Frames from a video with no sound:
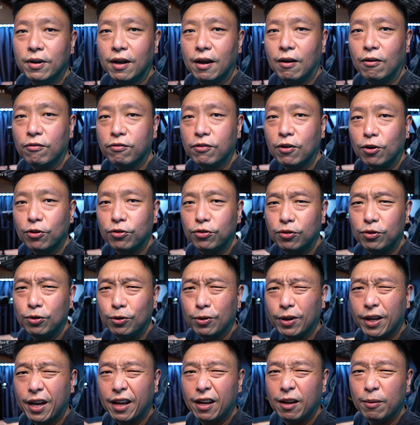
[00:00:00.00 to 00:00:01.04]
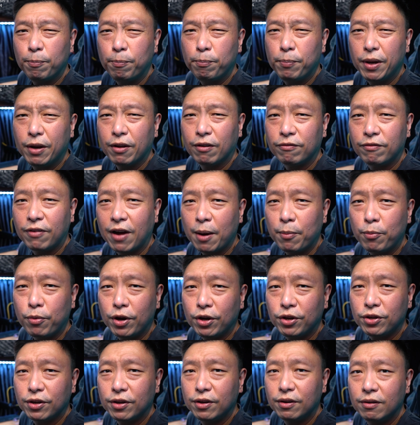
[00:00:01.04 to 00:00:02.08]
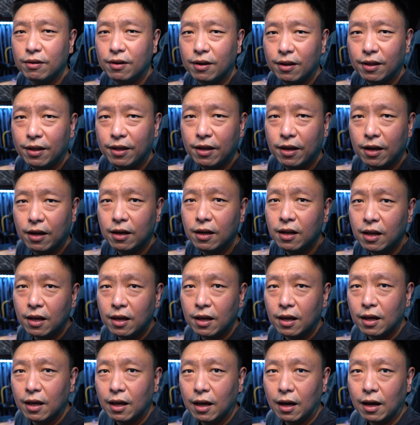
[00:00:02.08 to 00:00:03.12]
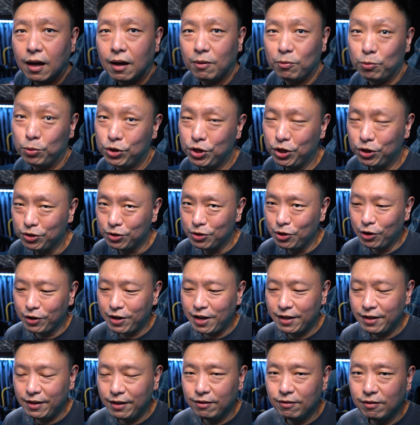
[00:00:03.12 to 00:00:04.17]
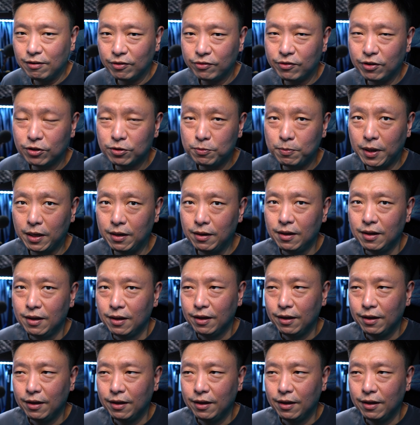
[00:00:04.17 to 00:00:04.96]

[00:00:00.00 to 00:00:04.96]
Of course, you'll get a bit of vibration here, which is not ideal, of course, but